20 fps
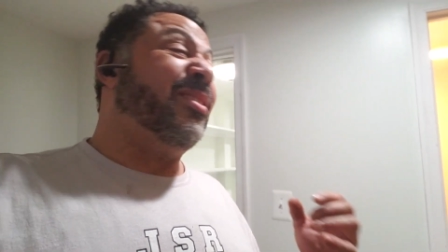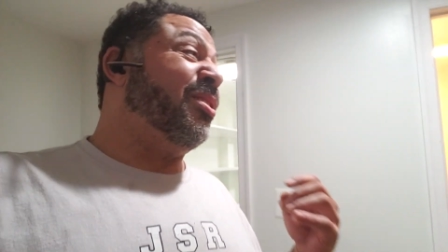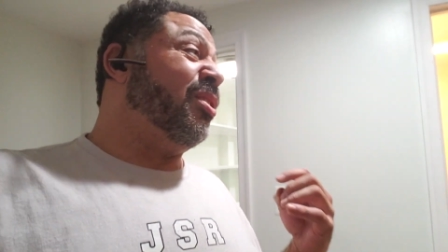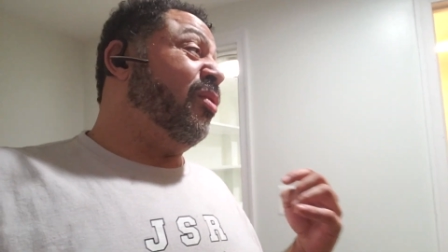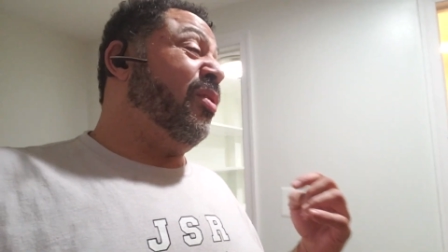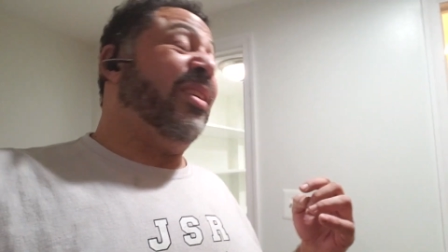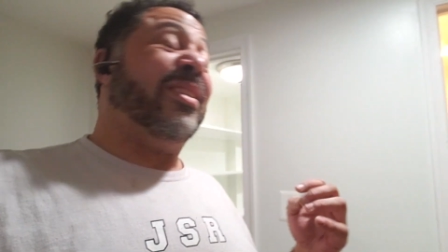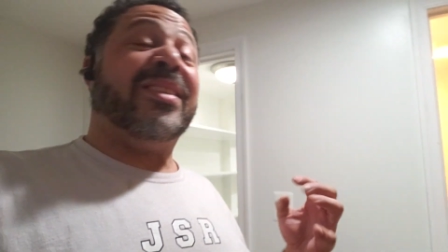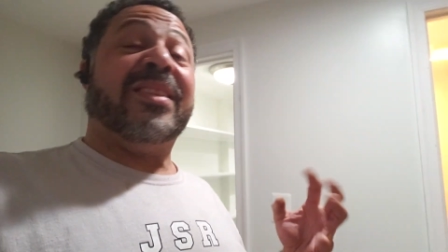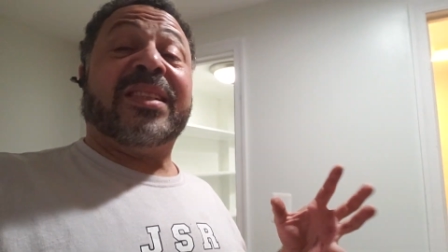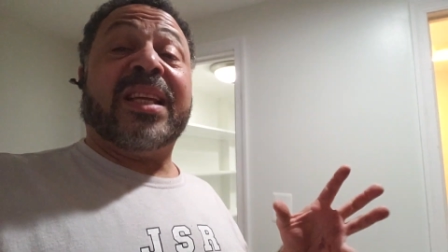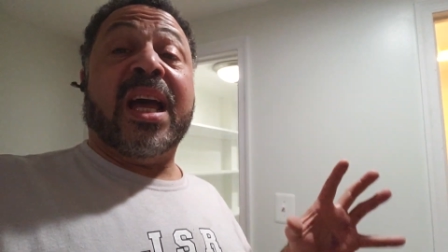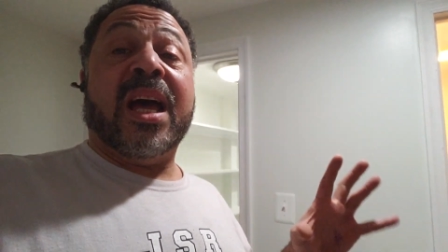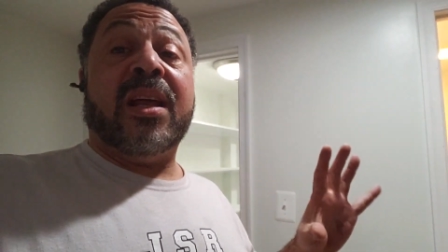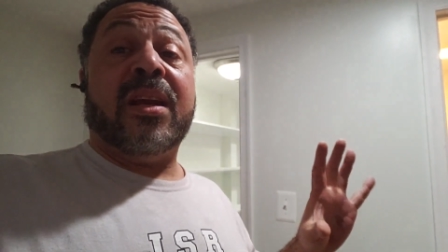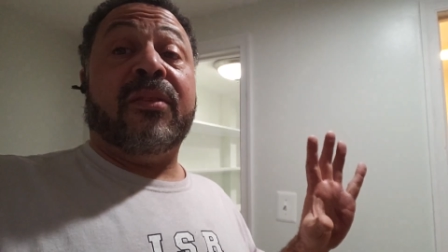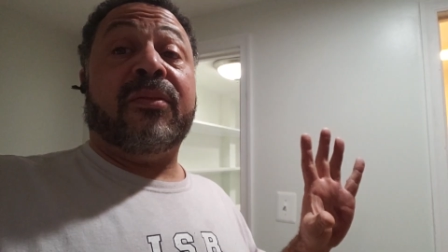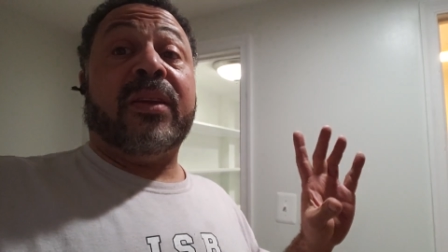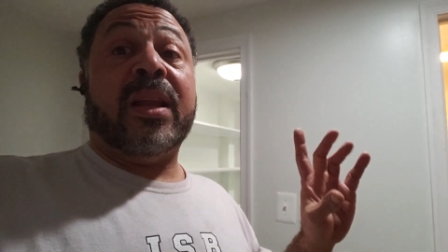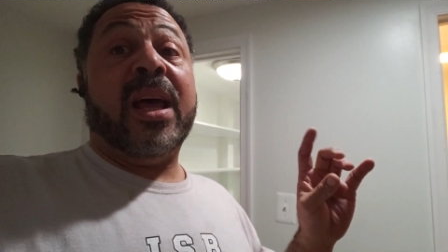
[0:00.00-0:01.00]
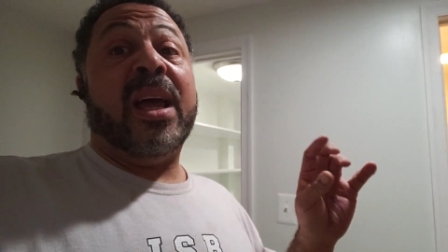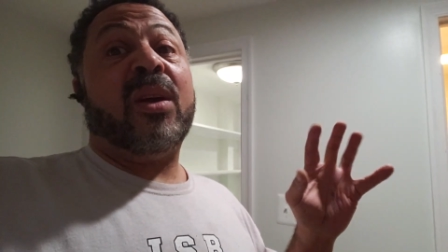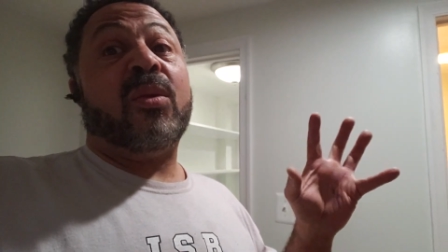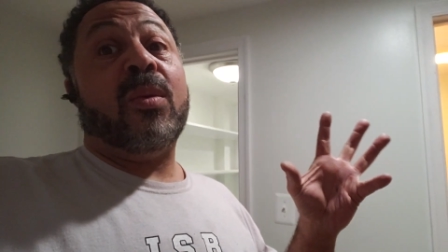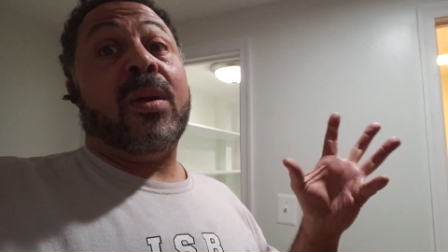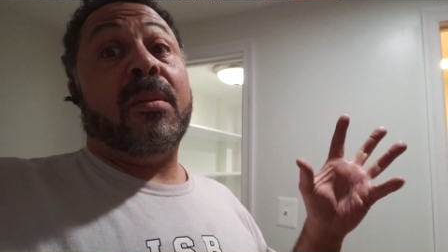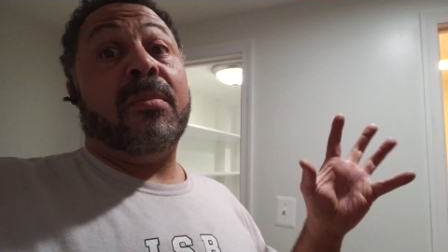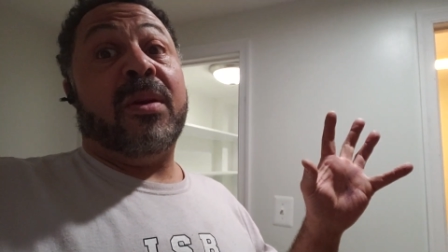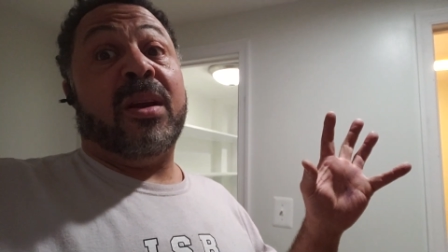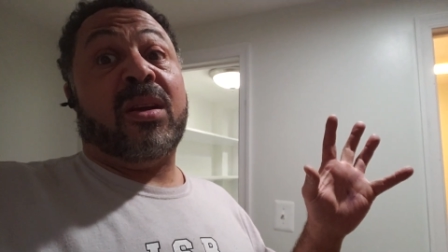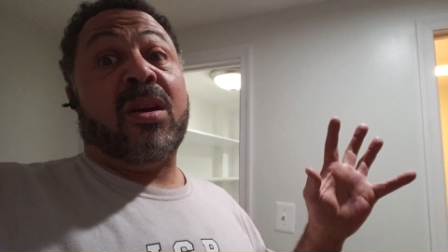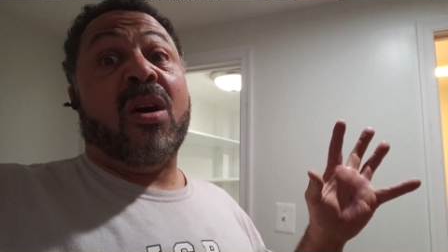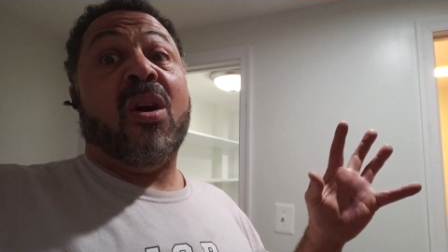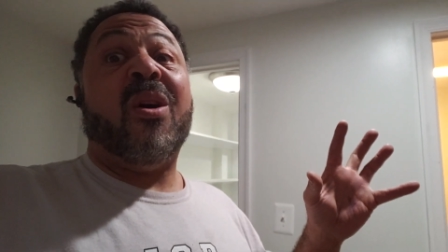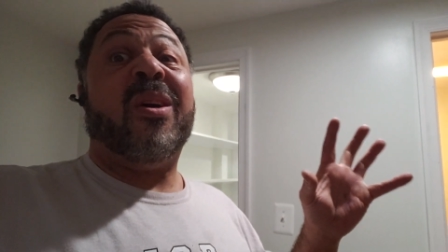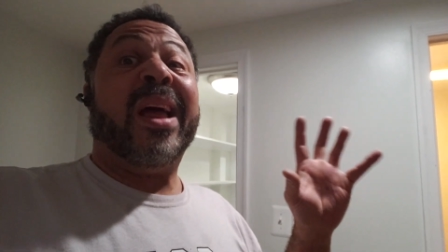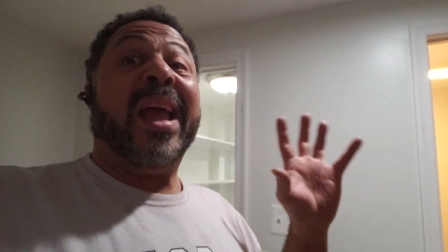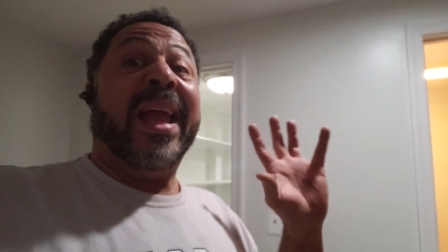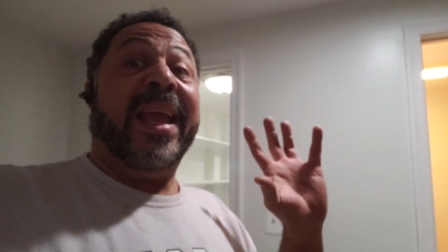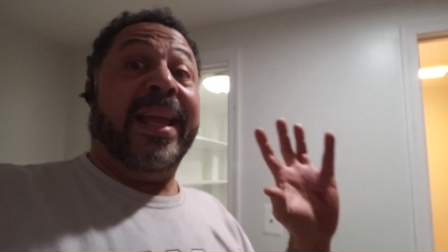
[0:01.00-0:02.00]
So this is kind of like what I'm going to
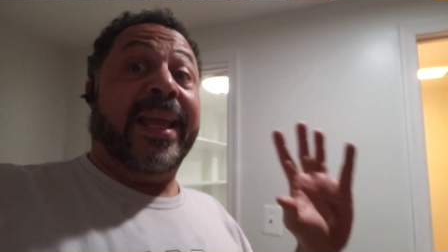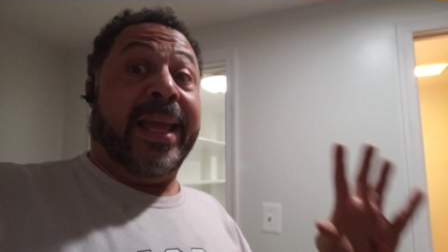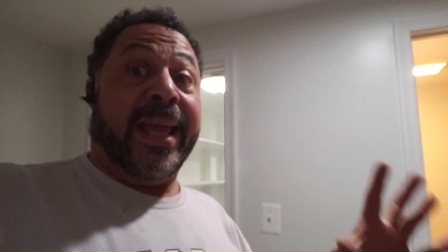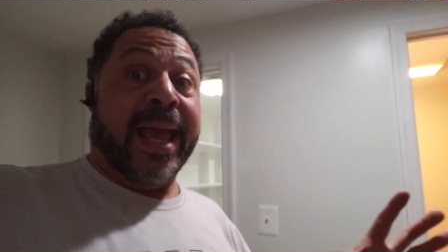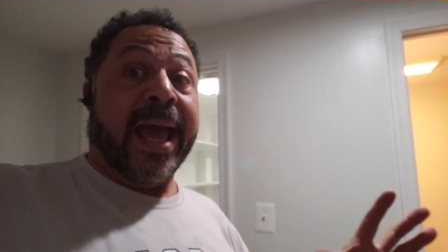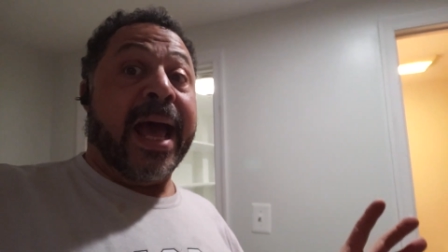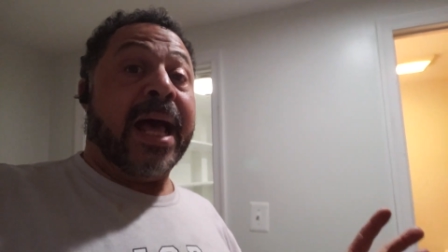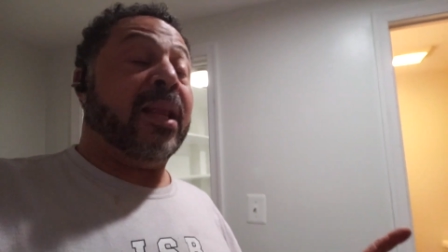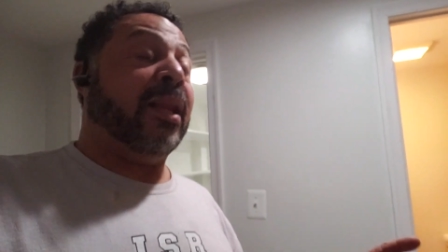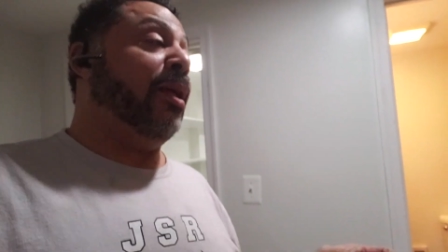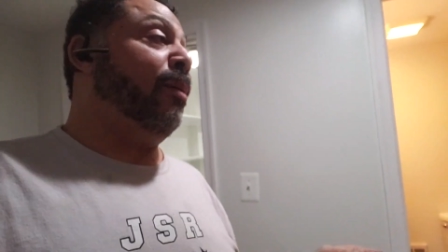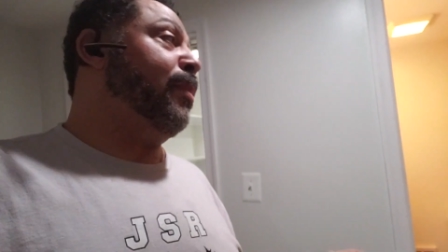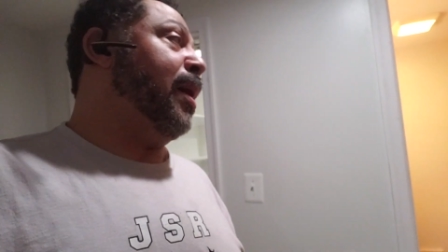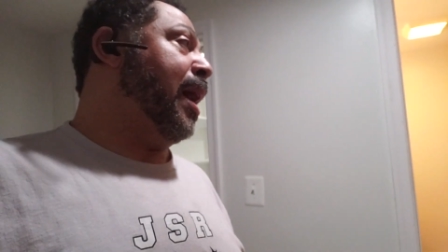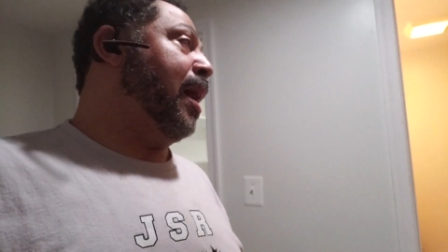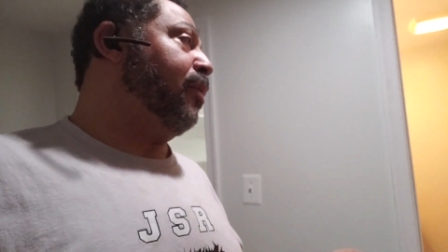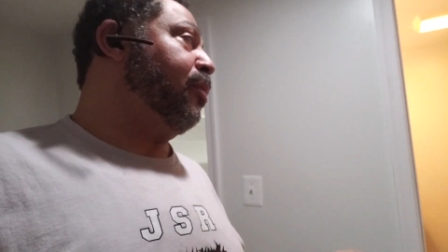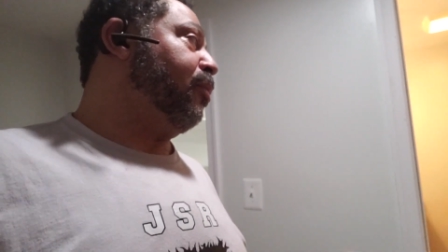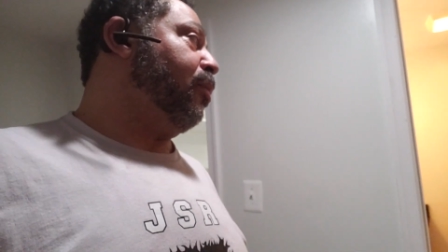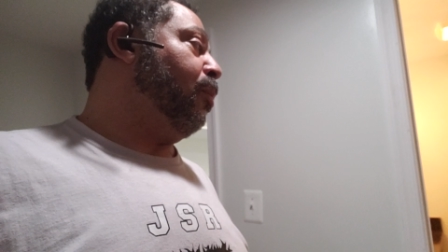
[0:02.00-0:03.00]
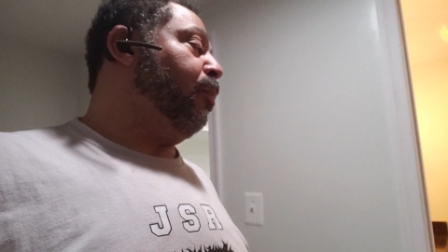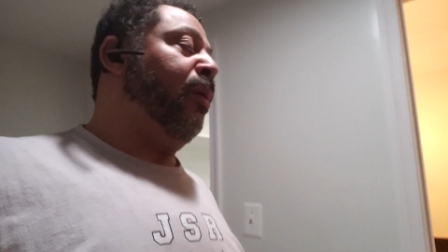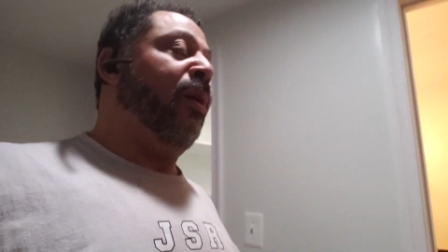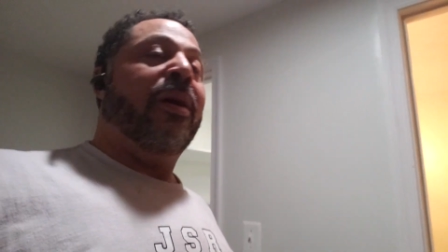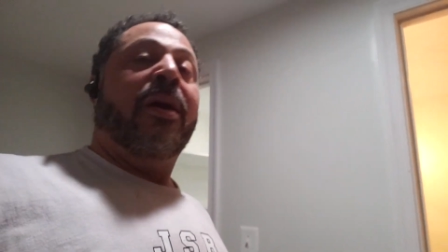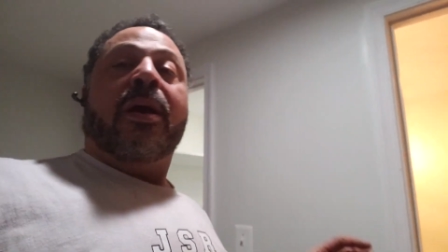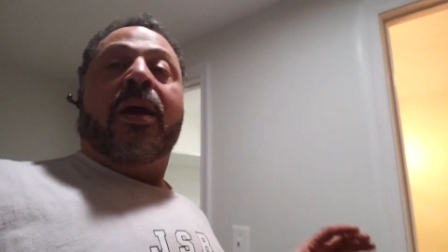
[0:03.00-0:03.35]
call a galley bathroom,